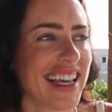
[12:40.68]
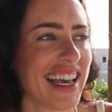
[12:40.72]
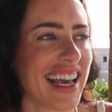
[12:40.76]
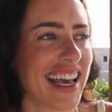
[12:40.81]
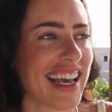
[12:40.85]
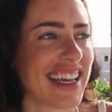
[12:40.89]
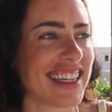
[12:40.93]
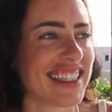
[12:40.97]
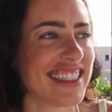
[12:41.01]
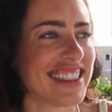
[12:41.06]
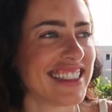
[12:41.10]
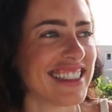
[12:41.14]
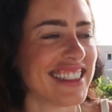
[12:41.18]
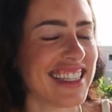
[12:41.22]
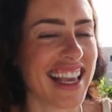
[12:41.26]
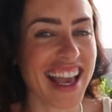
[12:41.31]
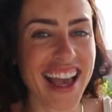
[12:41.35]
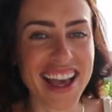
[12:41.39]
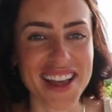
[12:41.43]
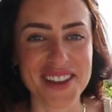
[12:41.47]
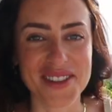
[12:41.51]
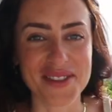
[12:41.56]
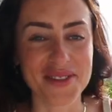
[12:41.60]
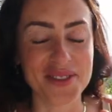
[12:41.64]
And
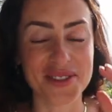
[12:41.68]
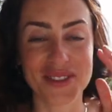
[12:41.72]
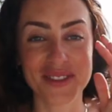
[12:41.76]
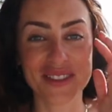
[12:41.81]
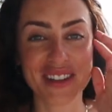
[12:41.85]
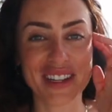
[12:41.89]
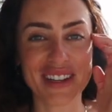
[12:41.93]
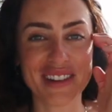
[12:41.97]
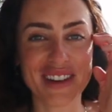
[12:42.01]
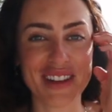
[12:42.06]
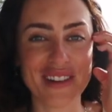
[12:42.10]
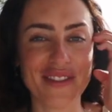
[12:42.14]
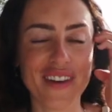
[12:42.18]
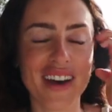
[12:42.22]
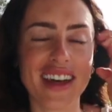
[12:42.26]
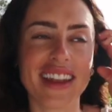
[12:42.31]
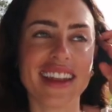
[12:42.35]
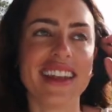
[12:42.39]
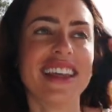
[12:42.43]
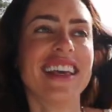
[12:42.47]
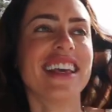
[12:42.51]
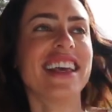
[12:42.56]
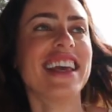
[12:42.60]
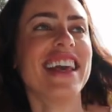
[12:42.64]
yeah, it was really, really
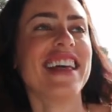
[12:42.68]
fun.